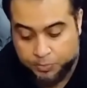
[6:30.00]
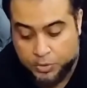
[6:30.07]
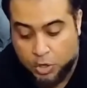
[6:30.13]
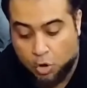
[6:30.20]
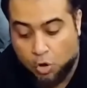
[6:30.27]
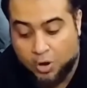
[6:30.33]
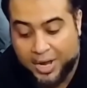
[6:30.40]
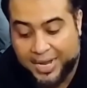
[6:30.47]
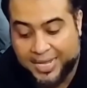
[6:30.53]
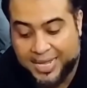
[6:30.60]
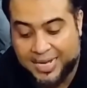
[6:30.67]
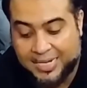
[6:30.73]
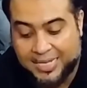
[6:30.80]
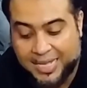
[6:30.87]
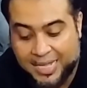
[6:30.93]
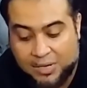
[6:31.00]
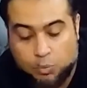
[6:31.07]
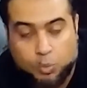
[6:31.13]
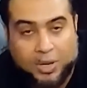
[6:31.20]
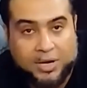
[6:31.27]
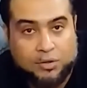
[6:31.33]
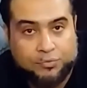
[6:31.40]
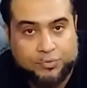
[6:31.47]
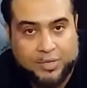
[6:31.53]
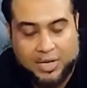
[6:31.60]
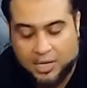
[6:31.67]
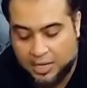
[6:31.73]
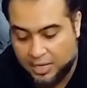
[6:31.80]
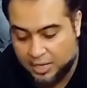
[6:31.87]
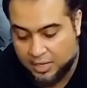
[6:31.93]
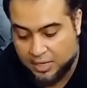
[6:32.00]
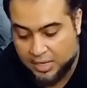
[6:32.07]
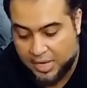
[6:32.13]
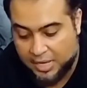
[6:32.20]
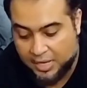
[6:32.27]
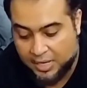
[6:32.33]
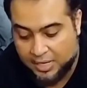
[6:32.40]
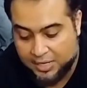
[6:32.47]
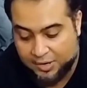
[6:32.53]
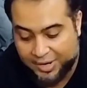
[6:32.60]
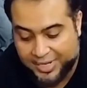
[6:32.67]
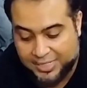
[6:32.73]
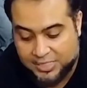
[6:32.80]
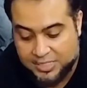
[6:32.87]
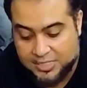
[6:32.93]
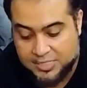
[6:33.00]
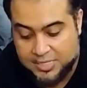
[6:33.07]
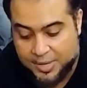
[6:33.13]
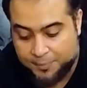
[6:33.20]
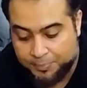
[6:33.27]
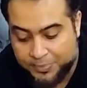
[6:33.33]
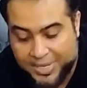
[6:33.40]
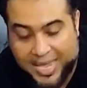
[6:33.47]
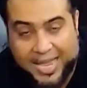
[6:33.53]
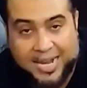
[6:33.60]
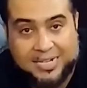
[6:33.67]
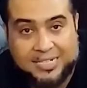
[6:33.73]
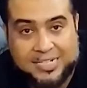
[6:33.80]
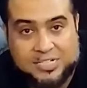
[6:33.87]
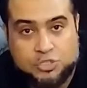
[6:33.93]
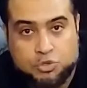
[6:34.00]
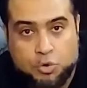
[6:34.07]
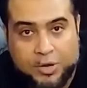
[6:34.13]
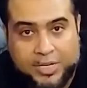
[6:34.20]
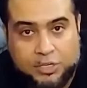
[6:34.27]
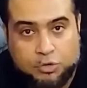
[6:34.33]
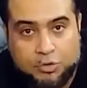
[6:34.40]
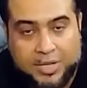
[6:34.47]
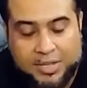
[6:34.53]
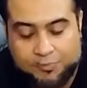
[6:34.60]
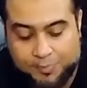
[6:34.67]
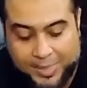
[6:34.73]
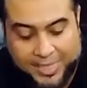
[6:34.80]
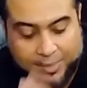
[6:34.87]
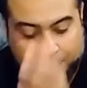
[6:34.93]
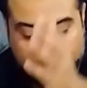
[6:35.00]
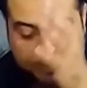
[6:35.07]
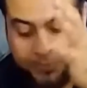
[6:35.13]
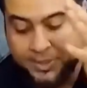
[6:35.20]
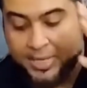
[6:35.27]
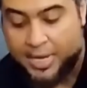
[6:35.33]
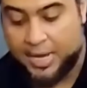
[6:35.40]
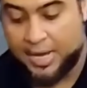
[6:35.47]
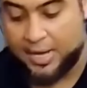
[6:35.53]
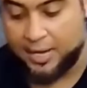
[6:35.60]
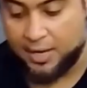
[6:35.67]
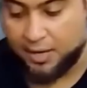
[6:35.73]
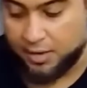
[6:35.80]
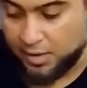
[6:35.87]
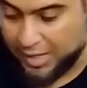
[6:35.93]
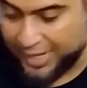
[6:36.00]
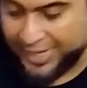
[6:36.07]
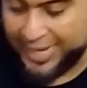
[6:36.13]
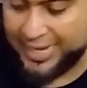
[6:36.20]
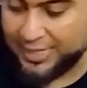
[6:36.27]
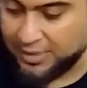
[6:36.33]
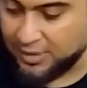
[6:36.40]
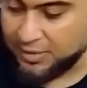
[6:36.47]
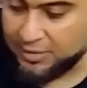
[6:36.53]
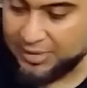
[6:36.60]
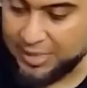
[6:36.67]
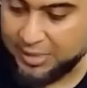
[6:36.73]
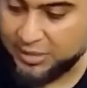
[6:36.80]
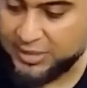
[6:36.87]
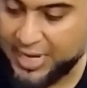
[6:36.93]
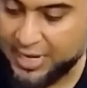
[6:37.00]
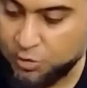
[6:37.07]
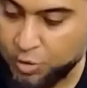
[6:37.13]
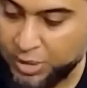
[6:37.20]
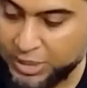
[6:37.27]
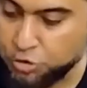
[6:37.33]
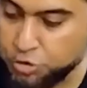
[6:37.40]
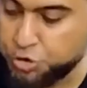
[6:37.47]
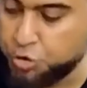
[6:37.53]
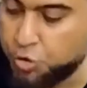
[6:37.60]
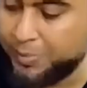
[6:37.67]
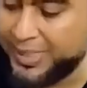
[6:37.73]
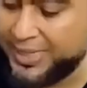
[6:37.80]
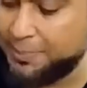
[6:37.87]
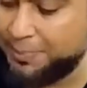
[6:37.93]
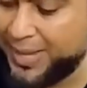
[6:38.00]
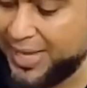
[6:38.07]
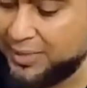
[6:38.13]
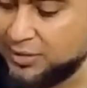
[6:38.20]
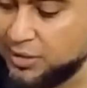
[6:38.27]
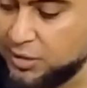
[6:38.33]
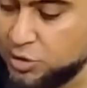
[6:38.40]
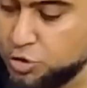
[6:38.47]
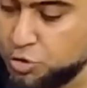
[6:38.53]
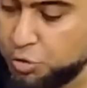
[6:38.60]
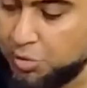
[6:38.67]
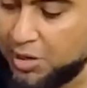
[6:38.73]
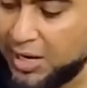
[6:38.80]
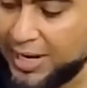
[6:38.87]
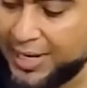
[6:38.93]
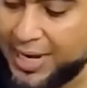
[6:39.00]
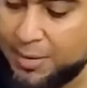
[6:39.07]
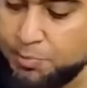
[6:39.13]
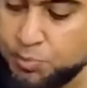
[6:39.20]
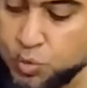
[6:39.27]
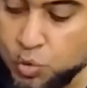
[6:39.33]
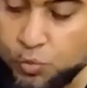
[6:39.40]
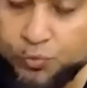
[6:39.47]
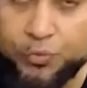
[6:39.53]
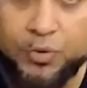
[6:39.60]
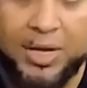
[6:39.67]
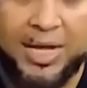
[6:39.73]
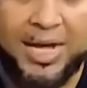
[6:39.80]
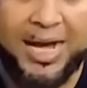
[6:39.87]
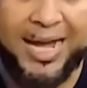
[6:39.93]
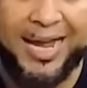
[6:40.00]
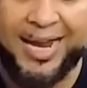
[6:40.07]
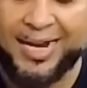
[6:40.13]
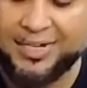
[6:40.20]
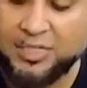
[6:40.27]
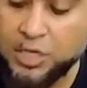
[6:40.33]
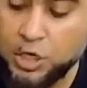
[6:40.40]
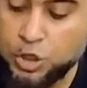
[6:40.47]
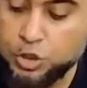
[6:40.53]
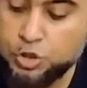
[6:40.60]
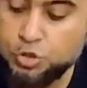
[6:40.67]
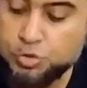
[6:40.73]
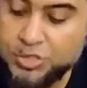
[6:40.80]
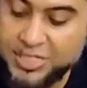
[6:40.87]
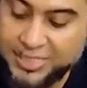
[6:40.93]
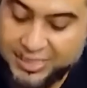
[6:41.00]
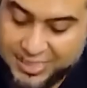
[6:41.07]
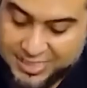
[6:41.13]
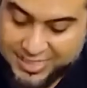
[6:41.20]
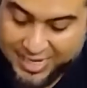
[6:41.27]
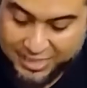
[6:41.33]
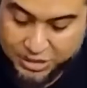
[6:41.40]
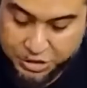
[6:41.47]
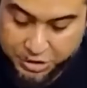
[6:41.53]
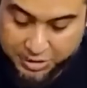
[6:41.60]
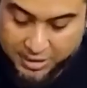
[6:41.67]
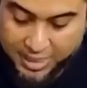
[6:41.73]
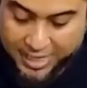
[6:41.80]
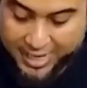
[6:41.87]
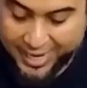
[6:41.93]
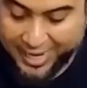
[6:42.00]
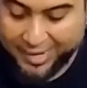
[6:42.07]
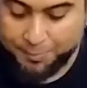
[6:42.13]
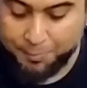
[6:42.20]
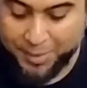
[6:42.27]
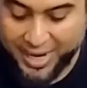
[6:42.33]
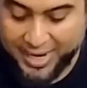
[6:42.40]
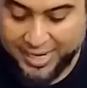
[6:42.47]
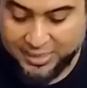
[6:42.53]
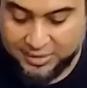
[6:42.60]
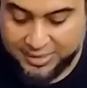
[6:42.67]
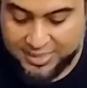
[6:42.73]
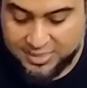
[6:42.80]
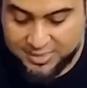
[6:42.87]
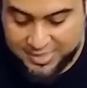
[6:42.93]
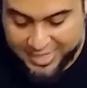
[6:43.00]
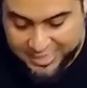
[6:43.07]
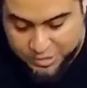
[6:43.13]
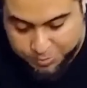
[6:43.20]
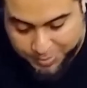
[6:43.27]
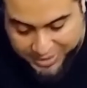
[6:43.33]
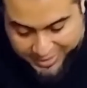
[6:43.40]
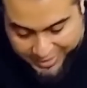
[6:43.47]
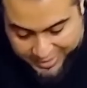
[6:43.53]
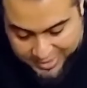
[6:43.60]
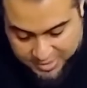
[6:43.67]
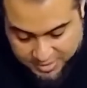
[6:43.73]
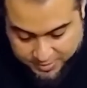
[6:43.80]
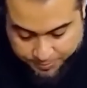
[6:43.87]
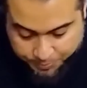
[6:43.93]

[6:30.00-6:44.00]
Or I can kill one of the characters, and it's going to give me again they are going to show me the path. So I can move ahead using this action, and my this expertise,